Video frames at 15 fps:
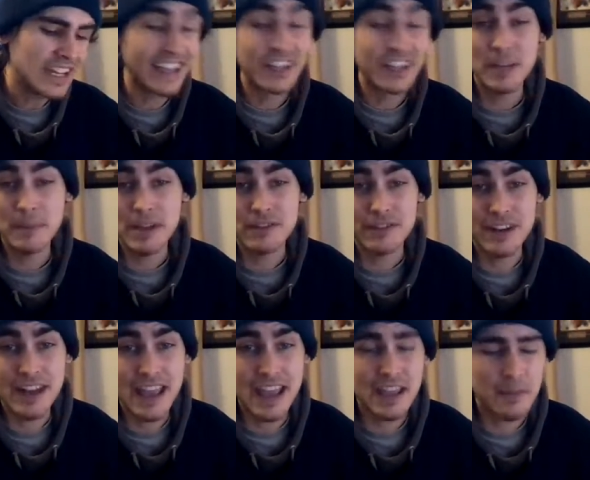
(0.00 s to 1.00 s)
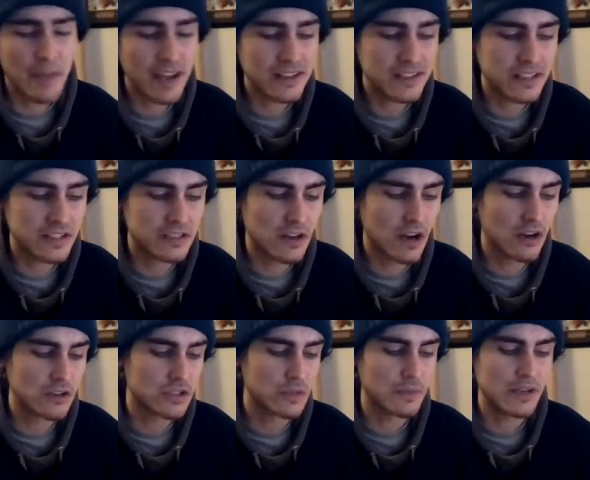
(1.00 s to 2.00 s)
It could be Rene. You might see
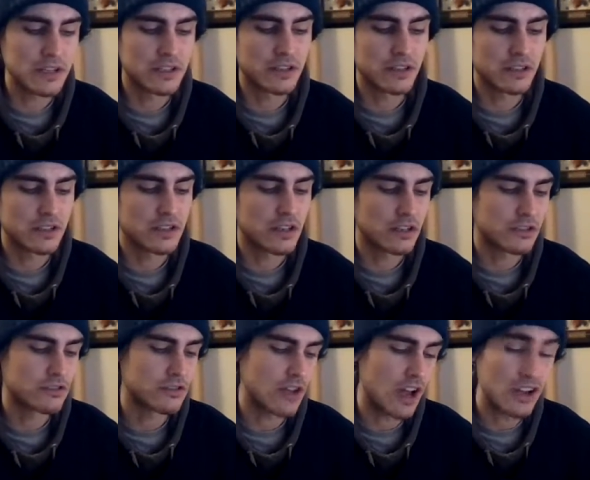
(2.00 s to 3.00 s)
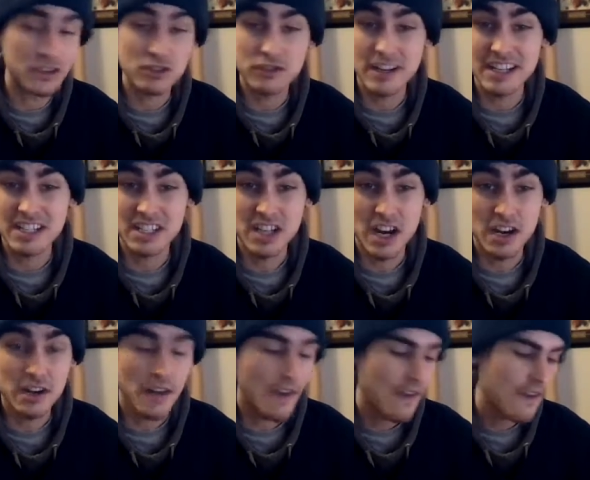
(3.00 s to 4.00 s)
Saros would be his 3rd straight
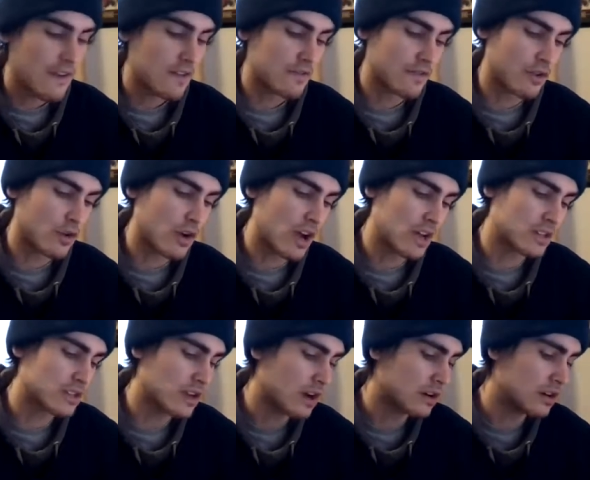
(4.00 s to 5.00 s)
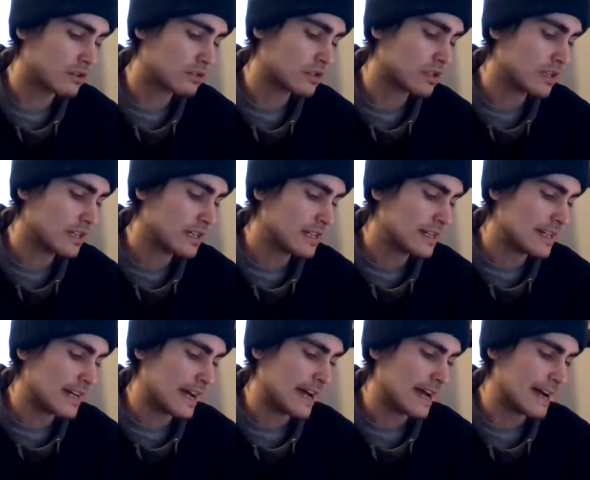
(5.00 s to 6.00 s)
start for Saros.
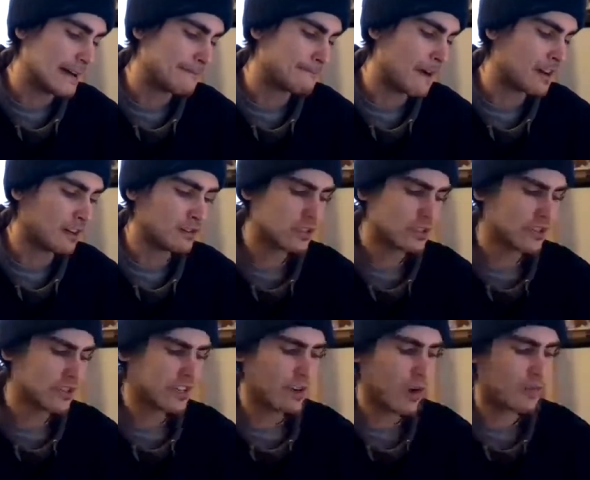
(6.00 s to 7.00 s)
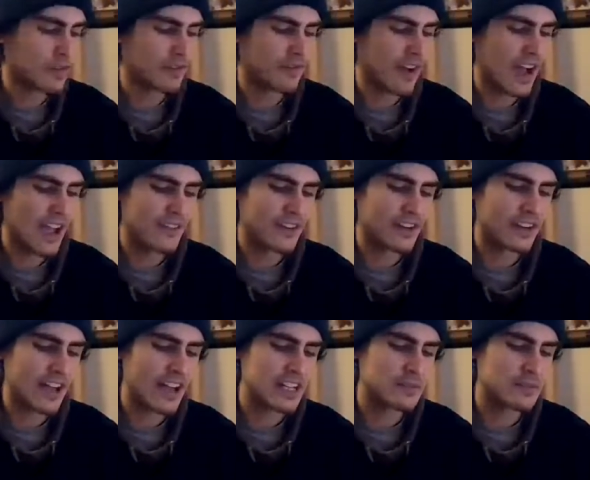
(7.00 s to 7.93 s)
I'd also look at an over 5 here, guys.